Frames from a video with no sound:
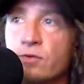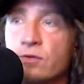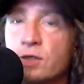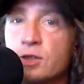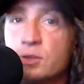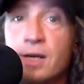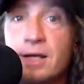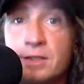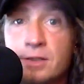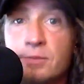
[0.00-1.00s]
these
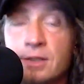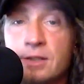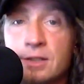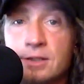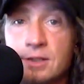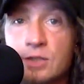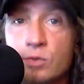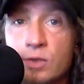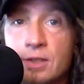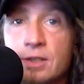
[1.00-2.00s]
possibilities. And that's
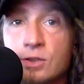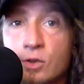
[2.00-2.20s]
what it is.